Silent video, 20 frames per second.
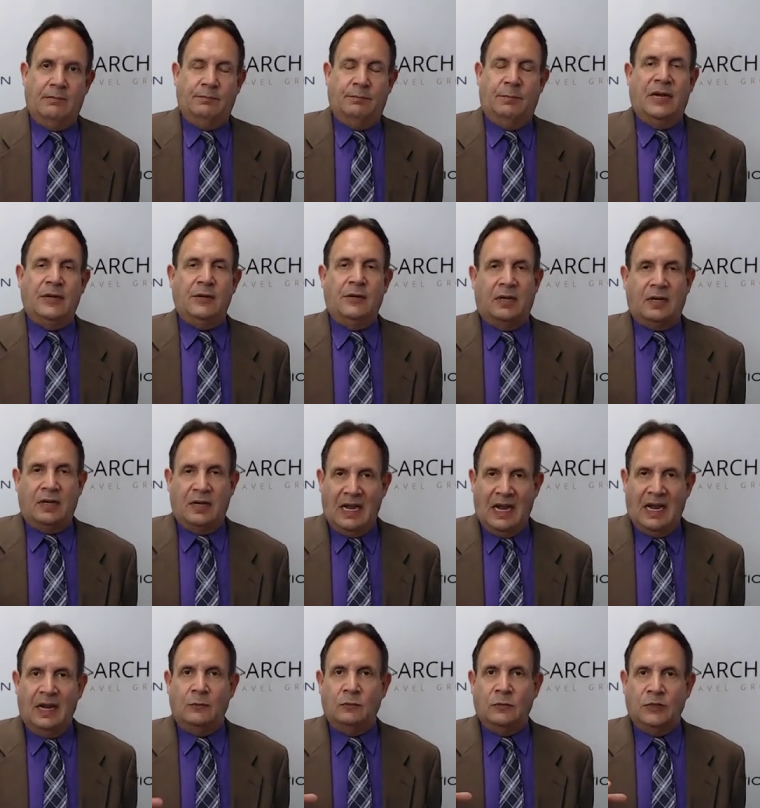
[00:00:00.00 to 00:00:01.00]
But your
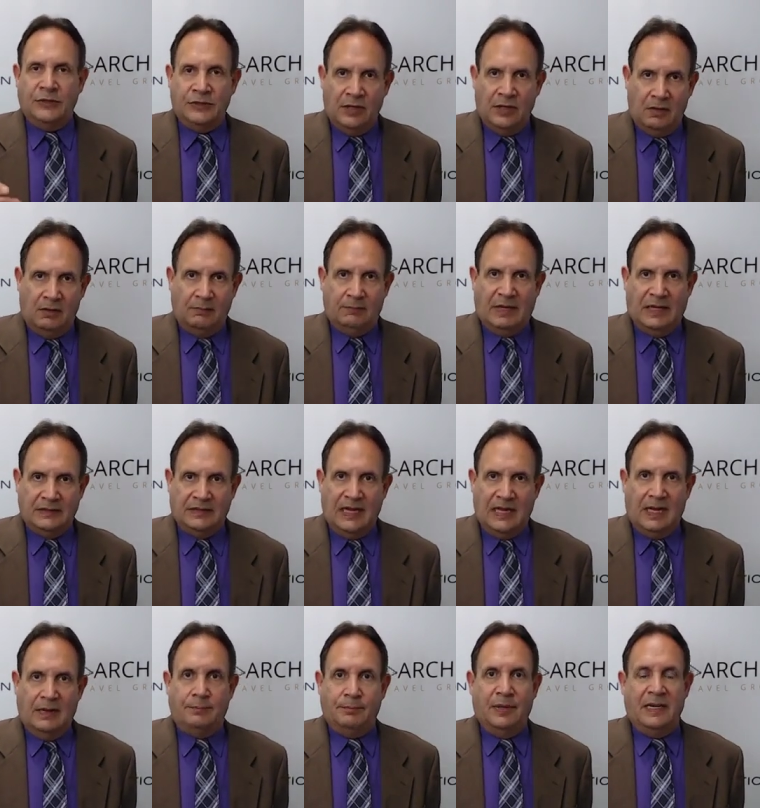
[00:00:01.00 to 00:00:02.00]
client will know about
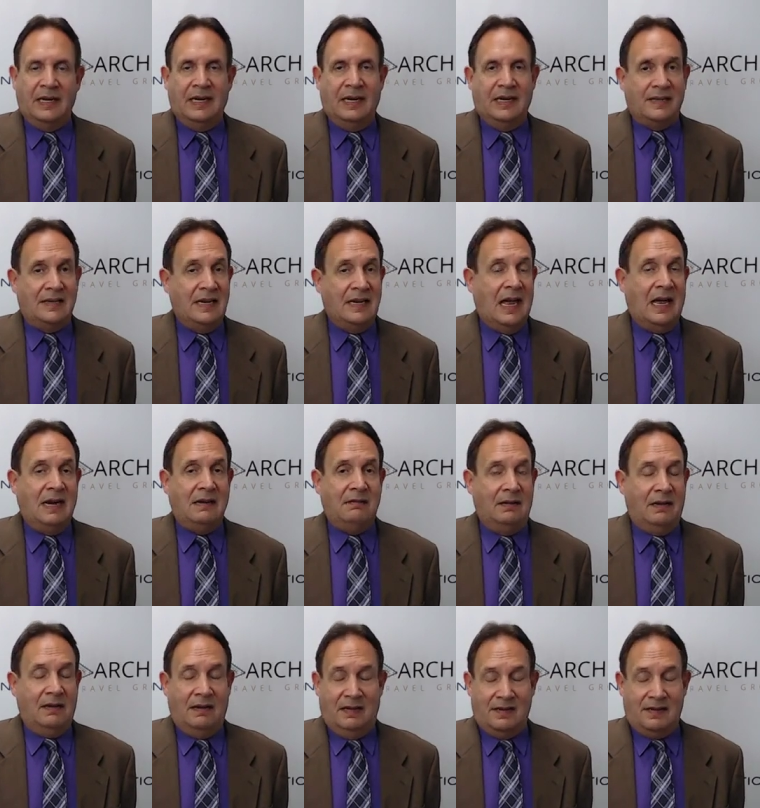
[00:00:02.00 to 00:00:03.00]
that. But it's not
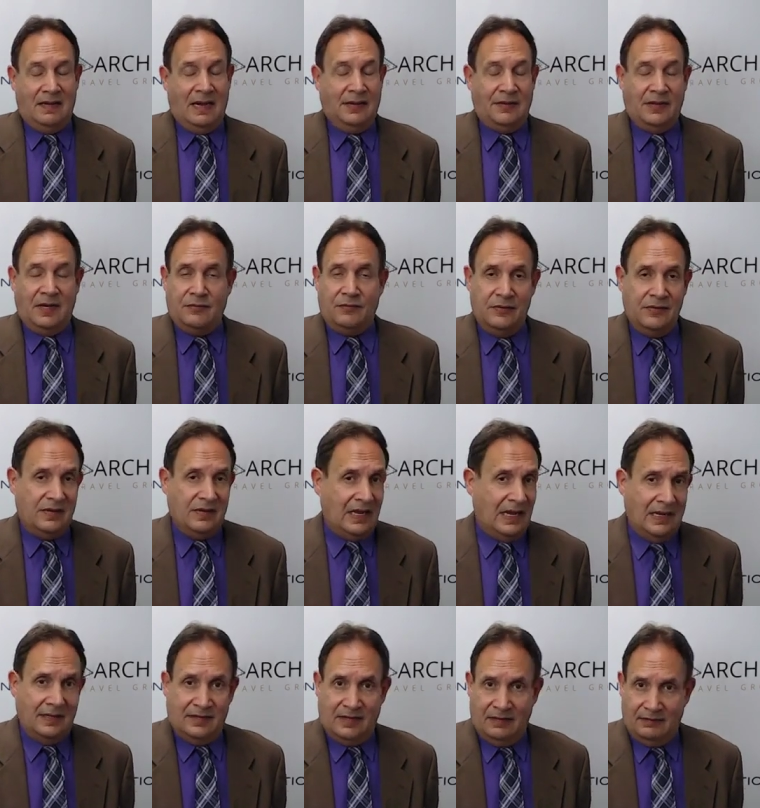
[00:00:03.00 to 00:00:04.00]
it's not the cruise
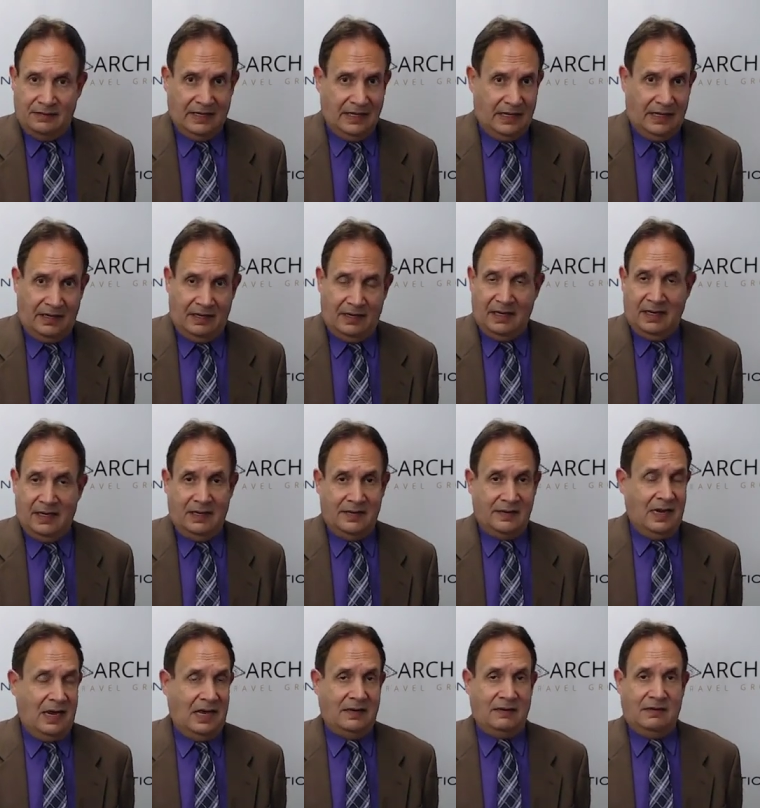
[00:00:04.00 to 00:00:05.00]
lines who did it, and it's
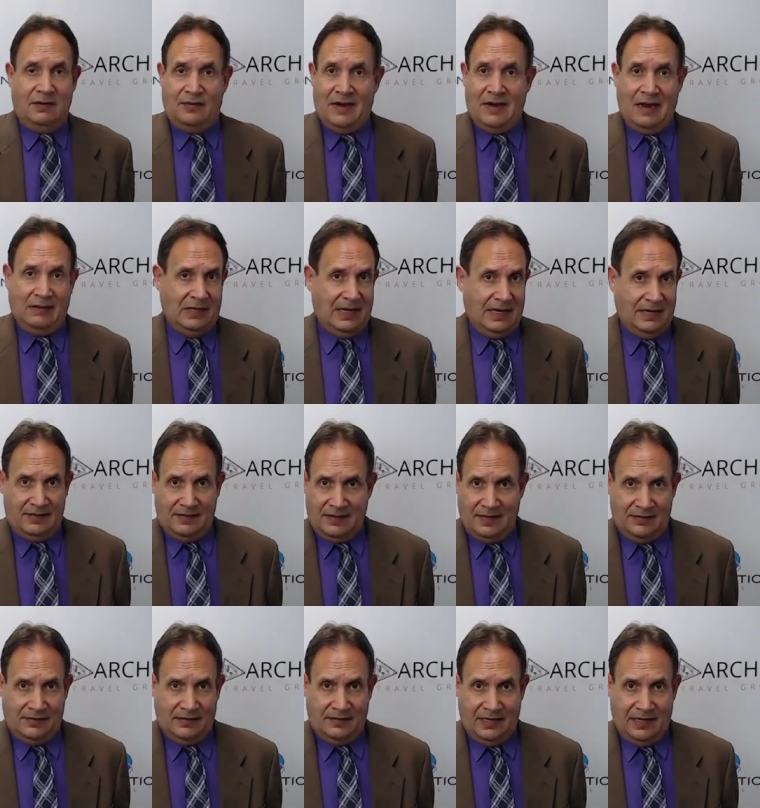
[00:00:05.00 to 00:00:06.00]
not the travel
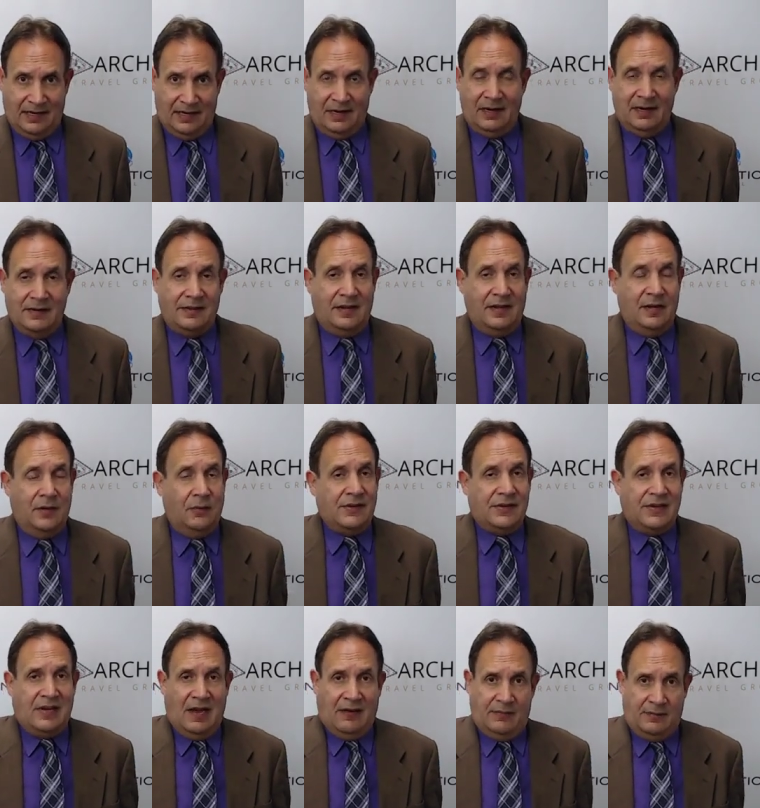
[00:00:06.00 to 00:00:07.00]
agencies who did it. It's the U.S.
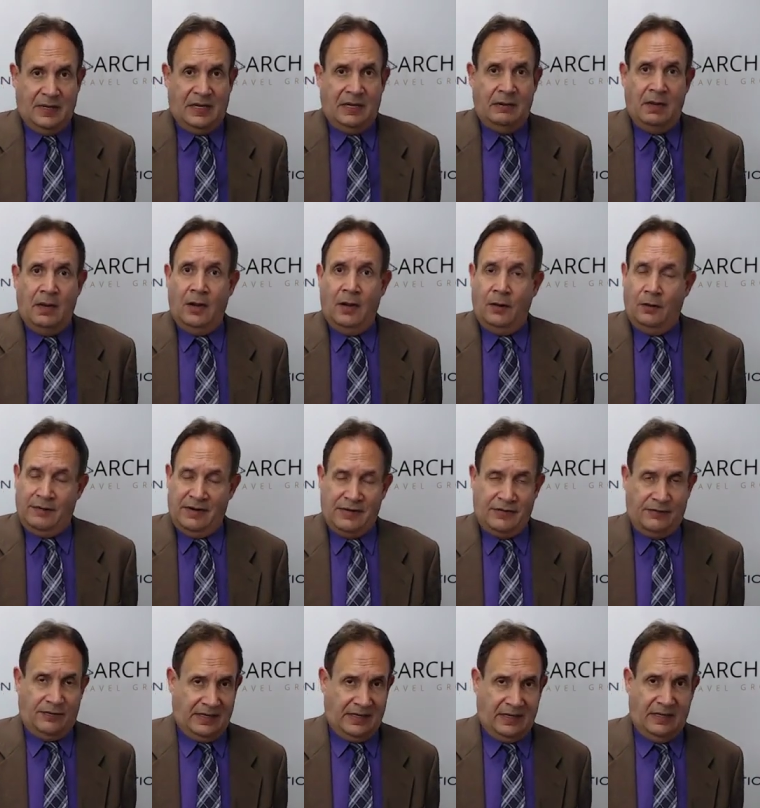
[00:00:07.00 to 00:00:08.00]
government who
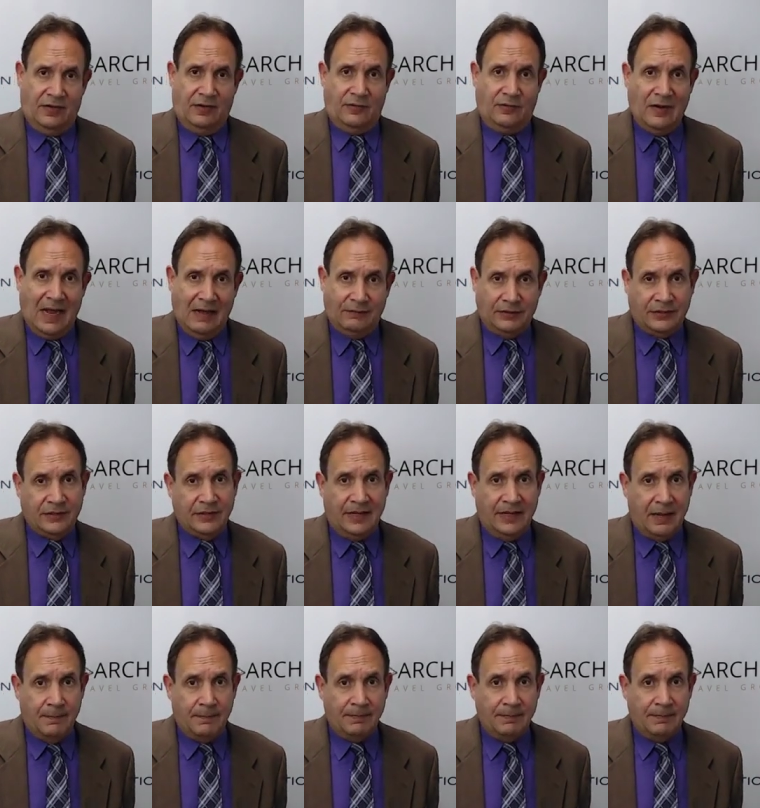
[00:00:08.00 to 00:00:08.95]
restricted the travel to them.